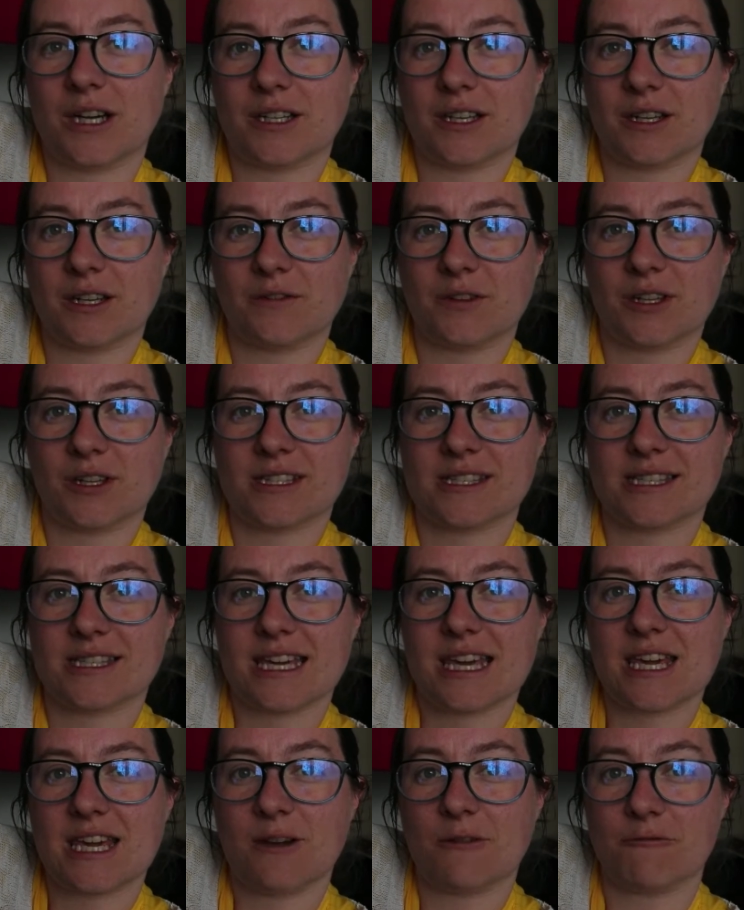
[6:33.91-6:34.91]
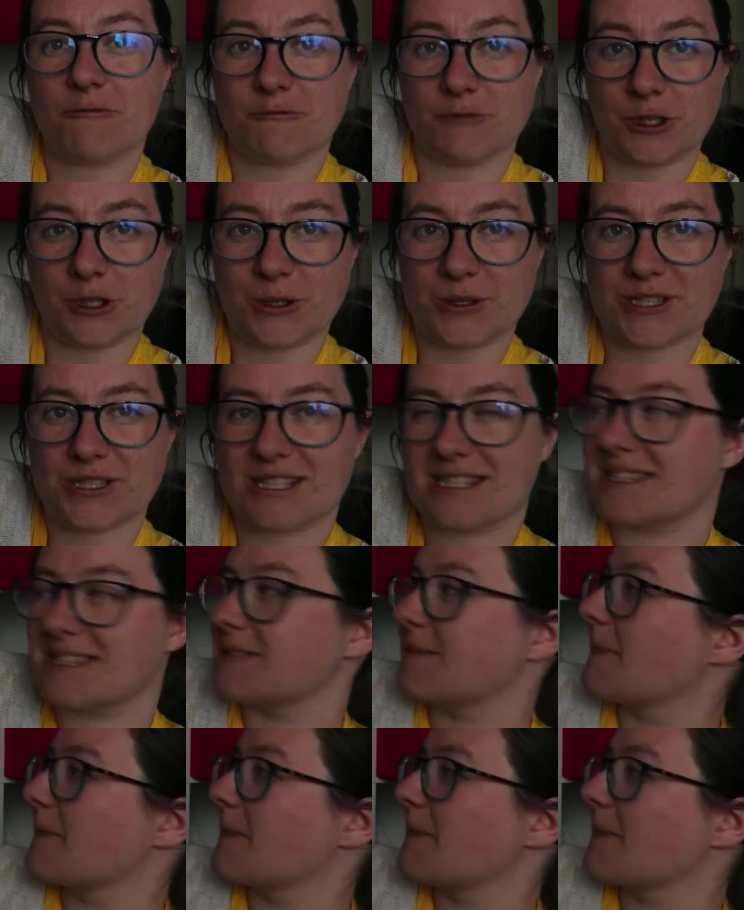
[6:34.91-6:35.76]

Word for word: I don't know if you can see, roots.